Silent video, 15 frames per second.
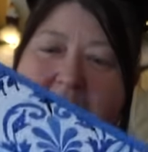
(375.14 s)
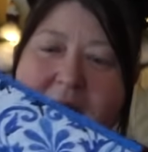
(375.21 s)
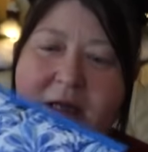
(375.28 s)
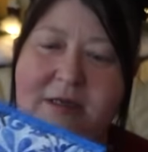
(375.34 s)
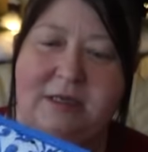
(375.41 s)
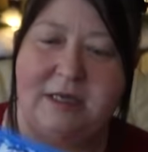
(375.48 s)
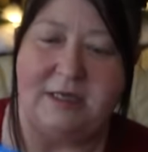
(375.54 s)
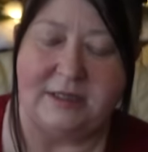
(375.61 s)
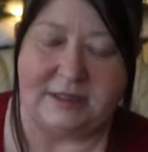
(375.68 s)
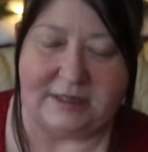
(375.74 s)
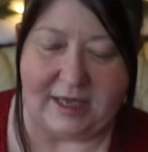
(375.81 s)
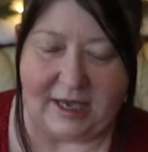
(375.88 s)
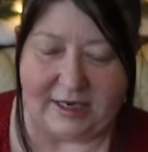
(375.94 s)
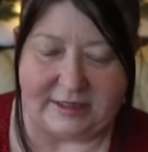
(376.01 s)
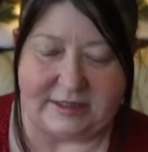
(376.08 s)
and
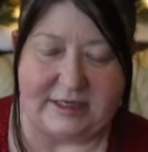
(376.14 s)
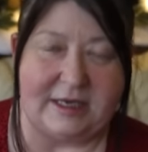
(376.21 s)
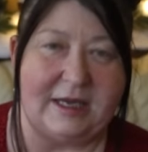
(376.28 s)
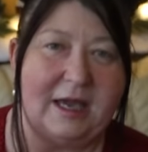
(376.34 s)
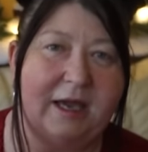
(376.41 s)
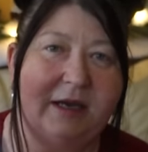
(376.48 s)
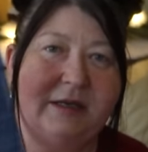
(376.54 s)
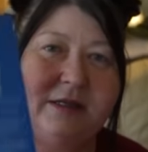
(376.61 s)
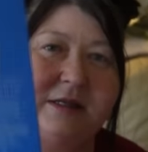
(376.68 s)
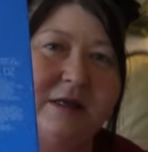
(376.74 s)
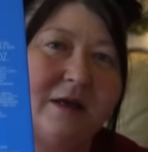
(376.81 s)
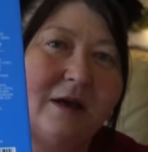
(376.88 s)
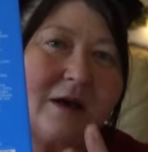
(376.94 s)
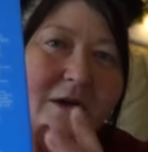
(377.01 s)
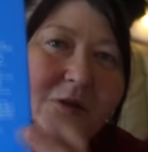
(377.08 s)
inside you get
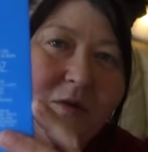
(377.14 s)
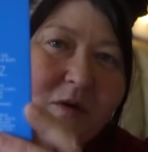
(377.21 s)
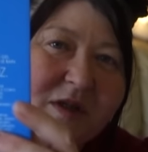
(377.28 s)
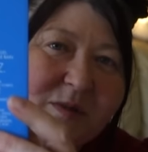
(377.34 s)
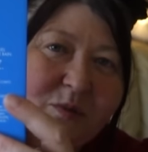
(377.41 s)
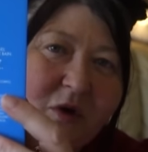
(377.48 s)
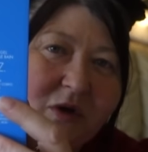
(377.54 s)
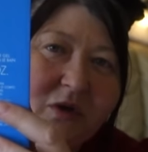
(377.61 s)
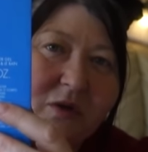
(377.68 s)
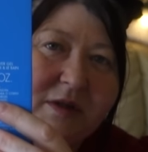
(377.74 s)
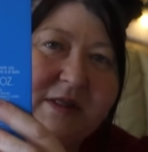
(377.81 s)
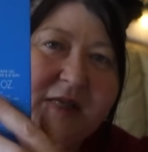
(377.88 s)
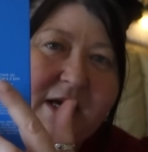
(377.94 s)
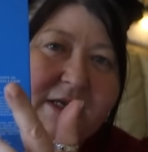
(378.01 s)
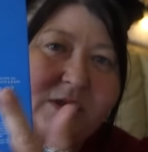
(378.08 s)
those
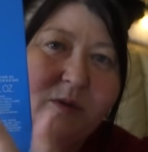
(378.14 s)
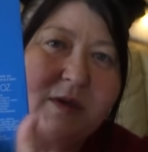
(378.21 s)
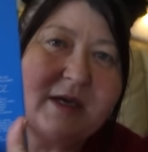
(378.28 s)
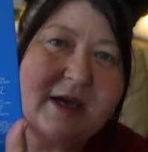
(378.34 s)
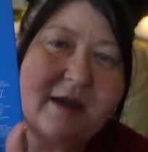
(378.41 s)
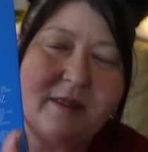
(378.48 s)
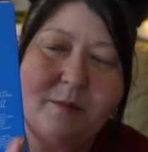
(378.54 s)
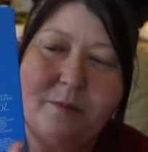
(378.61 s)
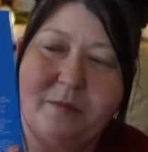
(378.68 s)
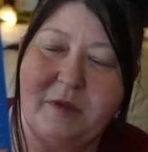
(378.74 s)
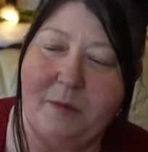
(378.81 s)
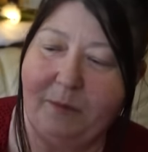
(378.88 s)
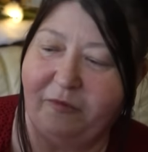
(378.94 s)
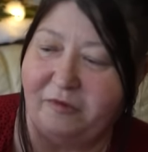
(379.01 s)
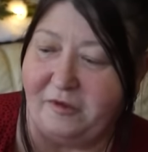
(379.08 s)
products there. So you get
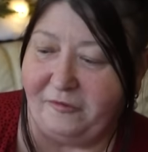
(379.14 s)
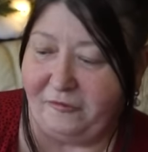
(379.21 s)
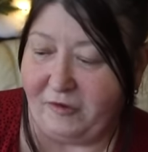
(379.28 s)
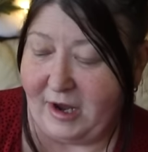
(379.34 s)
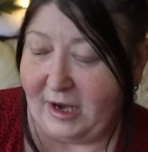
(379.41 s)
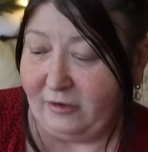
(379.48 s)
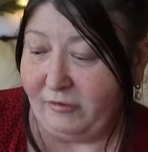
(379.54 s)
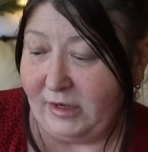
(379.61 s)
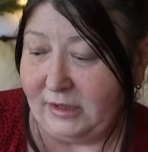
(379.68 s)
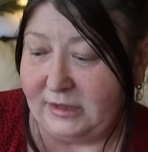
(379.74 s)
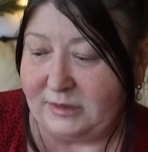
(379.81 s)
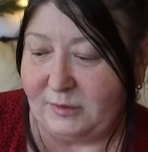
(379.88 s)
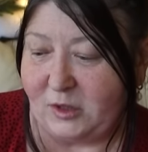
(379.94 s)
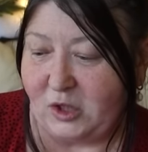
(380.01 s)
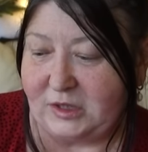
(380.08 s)
the
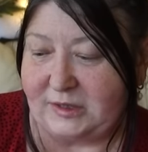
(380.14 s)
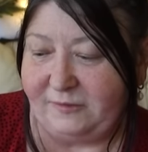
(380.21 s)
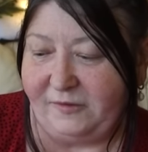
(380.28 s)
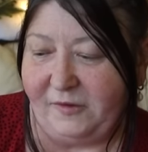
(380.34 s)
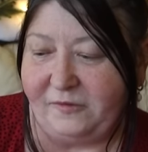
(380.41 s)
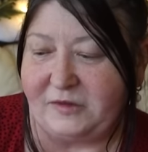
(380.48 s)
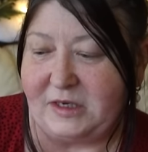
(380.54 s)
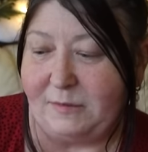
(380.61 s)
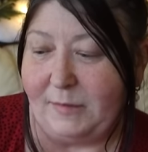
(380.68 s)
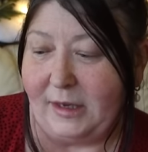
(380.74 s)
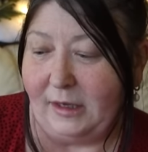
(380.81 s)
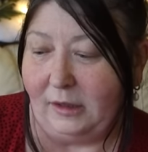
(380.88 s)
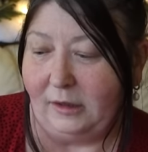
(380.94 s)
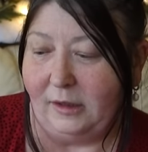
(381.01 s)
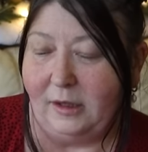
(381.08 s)
fragrance, which is
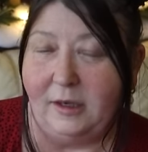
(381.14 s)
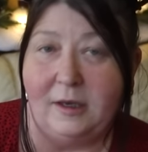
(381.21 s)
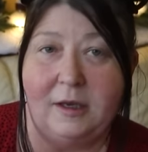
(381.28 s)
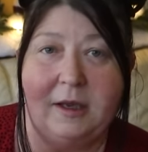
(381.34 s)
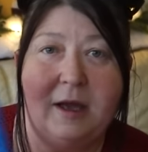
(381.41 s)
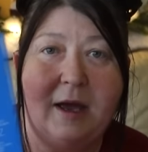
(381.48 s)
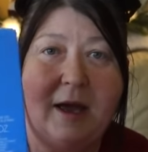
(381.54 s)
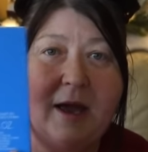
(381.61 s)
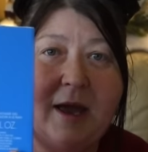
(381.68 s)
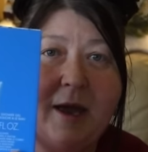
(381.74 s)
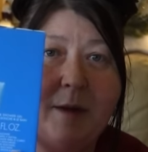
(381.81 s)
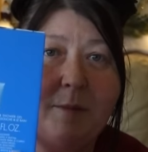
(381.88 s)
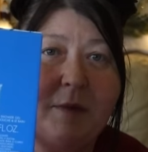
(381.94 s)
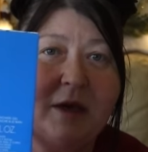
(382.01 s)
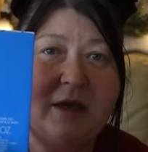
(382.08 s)
50ml,
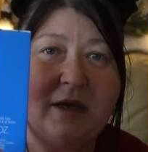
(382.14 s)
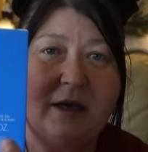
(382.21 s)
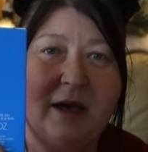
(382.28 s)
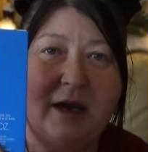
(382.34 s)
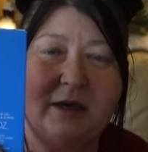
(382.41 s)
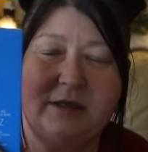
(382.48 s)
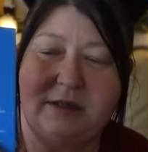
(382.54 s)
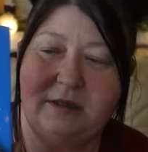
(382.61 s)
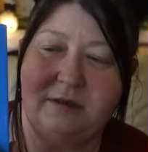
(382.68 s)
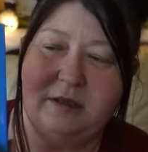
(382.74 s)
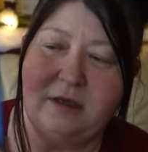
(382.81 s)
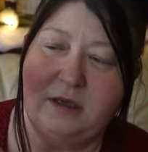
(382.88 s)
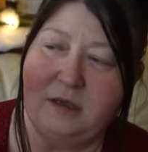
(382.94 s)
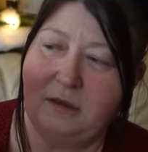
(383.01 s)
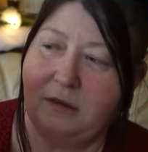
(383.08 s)
and you get
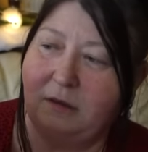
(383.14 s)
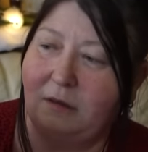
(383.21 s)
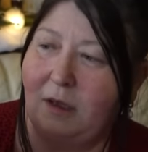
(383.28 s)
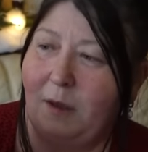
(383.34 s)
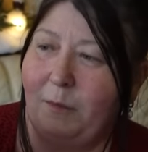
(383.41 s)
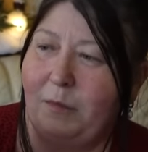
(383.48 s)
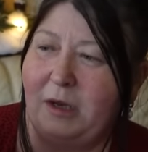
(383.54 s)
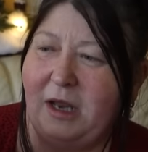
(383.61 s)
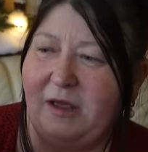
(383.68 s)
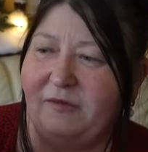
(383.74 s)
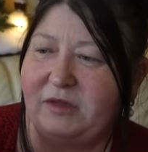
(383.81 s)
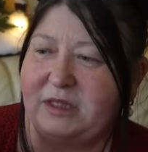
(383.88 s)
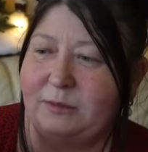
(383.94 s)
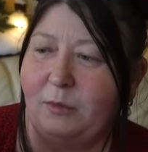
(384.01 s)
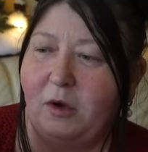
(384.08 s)
the, I
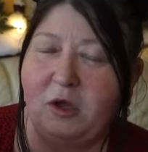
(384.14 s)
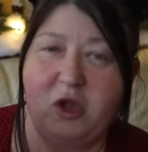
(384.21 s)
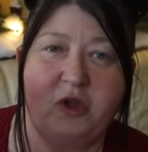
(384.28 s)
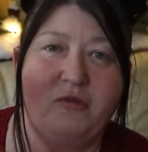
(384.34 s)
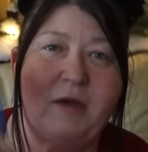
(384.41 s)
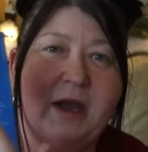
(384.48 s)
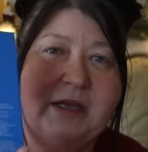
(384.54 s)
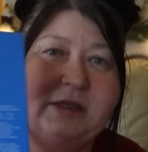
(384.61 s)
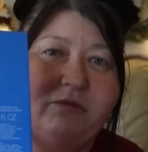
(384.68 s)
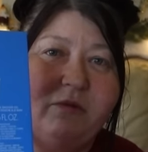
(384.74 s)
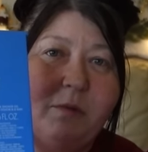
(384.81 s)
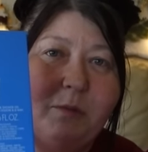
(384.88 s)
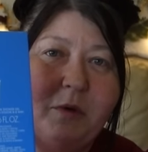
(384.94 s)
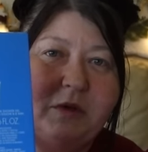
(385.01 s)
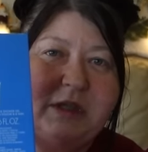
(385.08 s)
believe it's
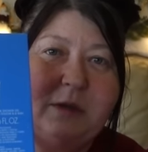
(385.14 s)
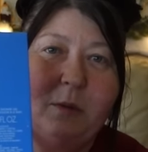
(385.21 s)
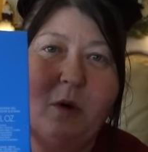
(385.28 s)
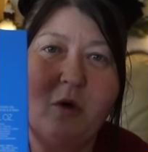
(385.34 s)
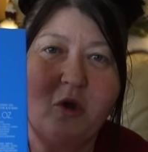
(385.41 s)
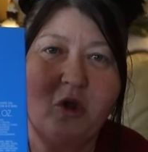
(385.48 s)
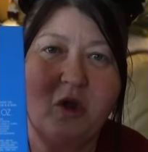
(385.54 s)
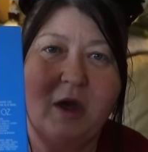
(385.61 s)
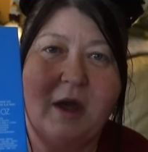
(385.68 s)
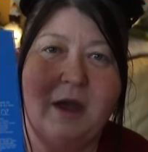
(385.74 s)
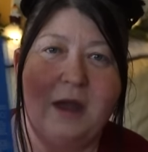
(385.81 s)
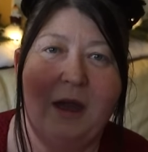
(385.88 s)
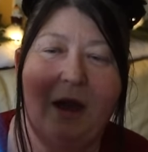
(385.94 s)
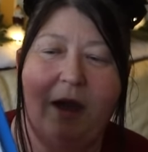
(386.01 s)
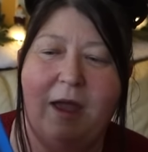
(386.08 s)
moisturiser and body wash.
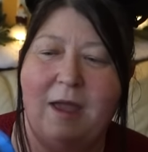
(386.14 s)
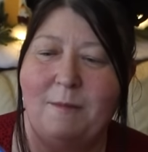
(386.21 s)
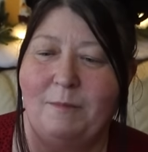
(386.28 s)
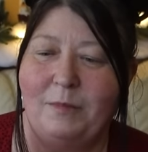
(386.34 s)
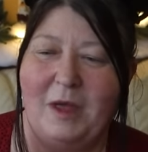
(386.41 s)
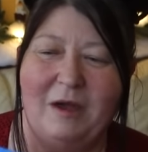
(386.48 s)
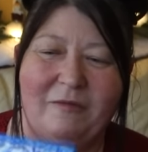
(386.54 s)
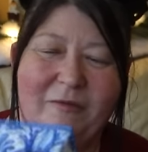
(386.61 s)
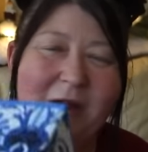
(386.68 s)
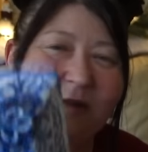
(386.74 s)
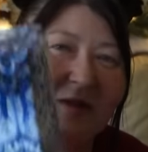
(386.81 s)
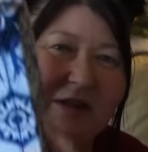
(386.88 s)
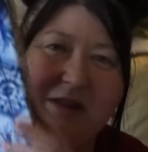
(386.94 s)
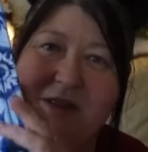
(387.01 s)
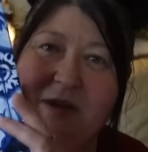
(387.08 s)
I've
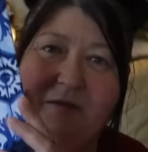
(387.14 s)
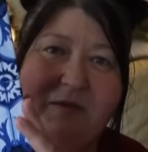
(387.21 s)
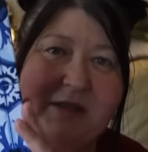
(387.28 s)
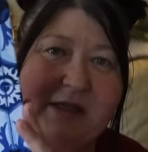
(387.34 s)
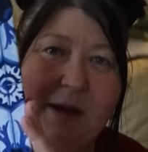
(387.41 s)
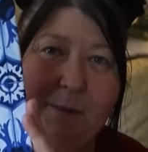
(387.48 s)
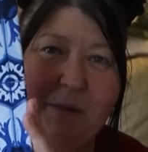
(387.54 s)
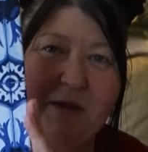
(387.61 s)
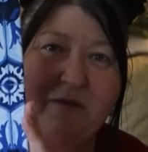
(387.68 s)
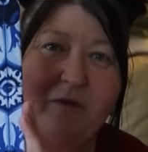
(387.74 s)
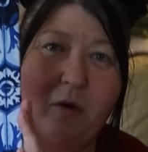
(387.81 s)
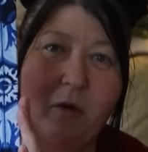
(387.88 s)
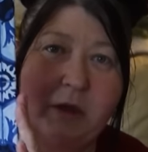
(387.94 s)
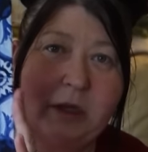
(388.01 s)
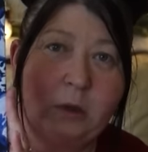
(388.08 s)
had this gift set
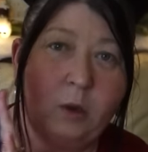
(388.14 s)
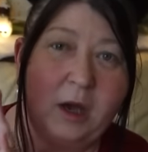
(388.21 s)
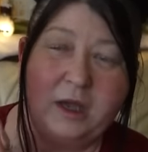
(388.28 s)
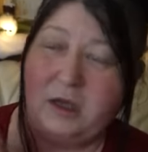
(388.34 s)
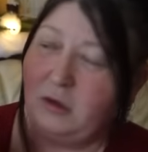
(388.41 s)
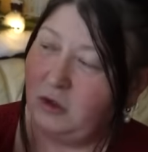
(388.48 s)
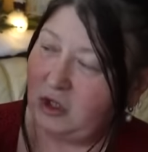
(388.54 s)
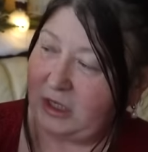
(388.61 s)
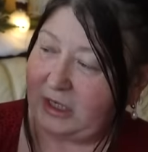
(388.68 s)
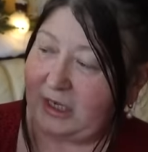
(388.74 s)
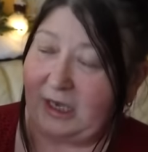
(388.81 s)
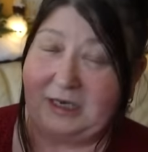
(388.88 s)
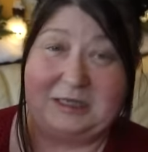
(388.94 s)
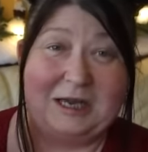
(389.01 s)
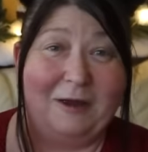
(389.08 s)
before, you know, I usually
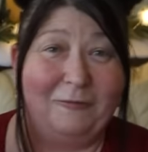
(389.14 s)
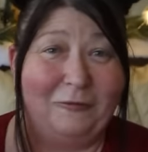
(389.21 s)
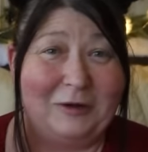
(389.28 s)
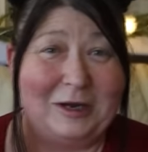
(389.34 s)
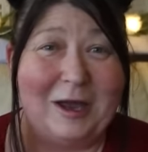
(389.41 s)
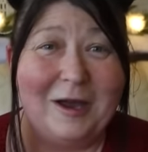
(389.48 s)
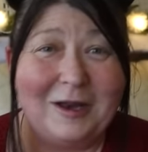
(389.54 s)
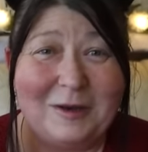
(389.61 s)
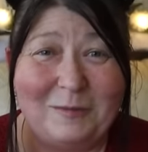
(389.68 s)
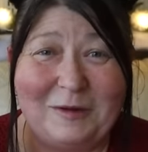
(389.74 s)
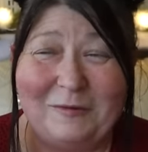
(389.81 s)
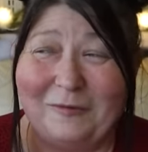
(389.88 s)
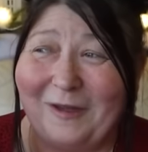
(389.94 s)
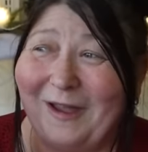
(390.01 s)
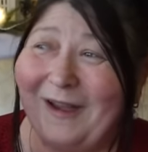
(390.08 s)
get it every year to
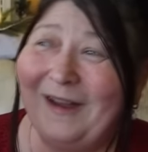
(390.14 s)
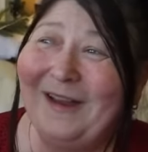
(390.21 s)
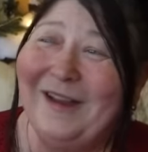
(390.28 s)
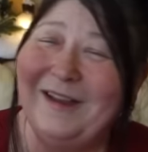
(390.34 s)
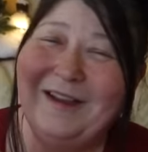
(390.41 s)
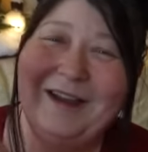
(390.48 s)
be fair,